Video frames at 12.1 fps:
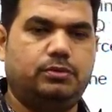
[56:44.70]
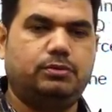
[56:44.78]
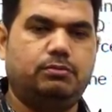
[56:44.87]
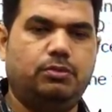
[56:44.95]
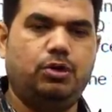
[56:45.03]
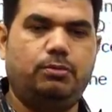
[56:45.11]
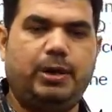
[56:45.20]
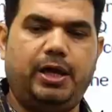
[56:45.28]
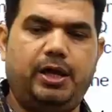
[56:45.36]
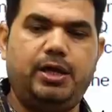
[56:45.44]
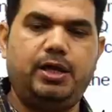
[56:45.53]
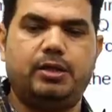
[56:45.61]
Bolo
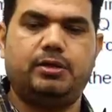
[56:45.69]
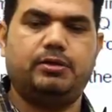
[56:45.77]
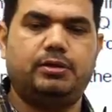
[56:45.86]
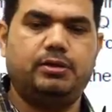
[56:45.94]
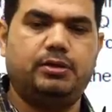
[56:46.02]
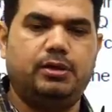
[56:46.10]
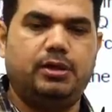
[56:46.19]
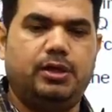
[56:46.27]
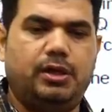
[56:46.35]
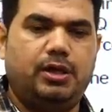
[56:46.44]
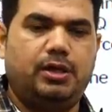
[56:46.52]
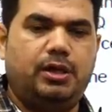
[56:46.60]
bhai.
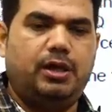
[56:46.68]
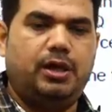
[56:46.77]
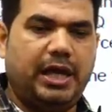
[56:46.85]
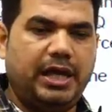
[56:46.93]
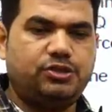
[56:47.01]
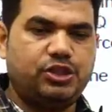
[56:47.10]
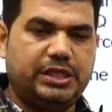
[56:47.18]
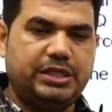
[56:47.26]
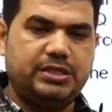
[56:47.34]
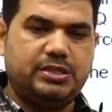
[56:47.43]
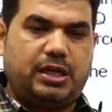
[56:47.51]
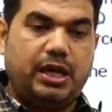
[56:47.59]
H
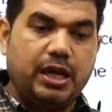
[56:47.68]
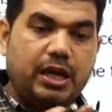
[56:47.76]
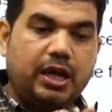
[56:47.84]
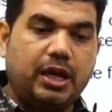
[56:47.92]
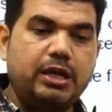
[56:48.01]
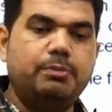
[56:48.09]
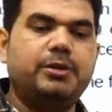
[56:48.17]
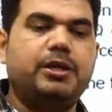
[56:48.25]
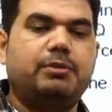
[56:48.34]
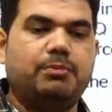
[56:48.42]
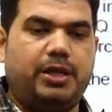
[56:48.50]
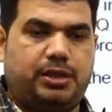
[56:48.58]
is
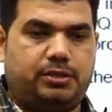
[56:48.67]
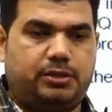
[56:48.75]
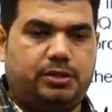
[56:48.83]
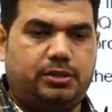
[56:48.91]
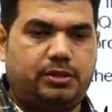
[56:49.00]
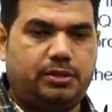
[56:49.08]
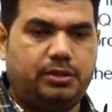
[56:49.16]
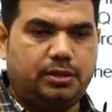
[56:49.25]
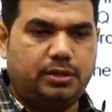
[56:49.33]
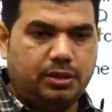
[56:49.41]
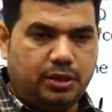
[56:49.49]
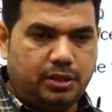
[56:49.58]
equilibrium length.
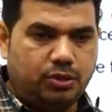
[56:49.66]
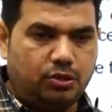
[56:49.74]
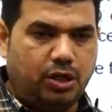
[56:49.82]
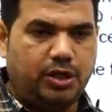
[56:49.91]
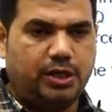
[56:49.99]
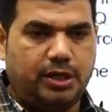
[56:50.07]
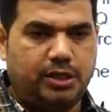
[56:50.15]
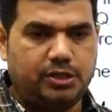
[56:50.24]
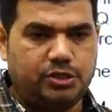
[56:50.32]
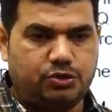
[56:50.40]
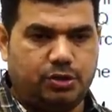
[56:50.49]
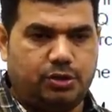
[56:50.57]
Not
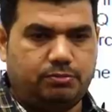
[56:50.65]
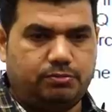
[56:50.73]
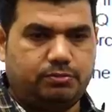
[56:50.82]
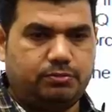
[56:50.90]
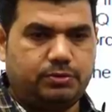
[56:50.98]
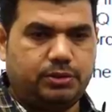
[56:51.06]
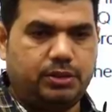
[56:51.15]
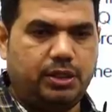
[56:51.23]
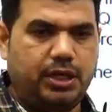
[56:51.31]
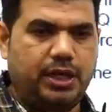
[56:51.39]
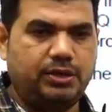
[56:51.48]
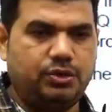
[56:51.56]
understood.
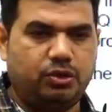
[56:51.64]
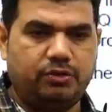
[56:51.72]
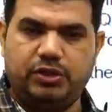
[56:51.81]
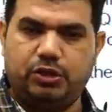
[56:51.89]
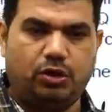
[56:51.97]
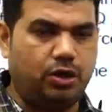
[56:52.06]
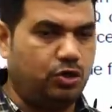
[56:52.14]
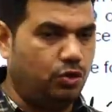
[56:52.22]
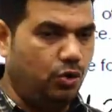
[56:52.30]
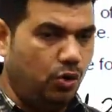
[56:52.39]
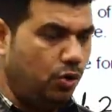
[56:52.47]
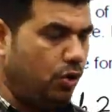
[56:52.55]
Length of the rod.
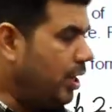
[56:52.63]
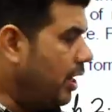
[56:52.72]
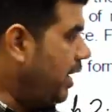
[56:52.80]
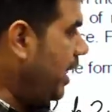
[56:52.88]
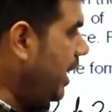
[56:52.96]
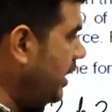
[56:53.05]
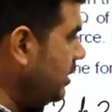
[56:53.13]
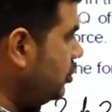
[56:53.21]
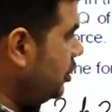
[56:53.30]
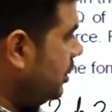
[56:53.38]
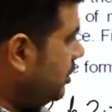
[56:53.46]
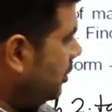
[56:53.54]
No.
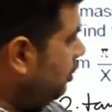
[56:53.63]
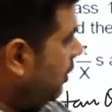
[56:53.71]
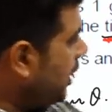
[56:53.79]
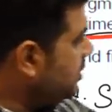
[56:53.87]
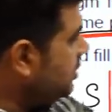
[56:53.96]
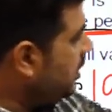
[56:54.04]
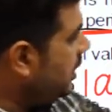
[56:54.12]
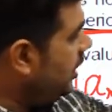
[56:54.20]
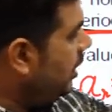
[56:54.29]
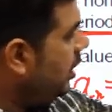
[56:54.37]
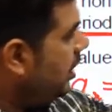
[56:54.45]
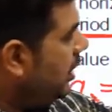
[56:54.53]
H, you can
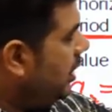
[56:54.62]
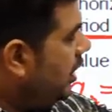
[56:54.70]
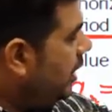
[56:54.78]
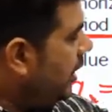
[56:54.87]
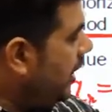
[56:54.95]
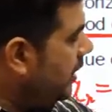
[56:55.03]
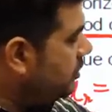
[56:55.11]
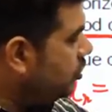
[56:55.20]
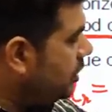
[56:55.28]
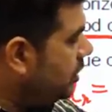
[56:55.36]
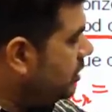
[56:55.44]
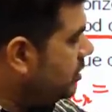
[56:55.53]
say H
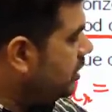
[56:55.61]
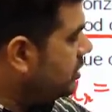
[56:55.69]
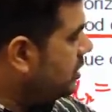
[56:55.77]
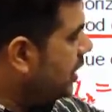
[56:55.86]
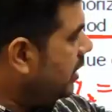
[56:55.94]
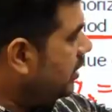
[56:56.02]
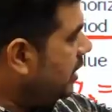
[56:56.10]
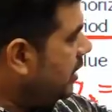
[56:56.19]
is this length.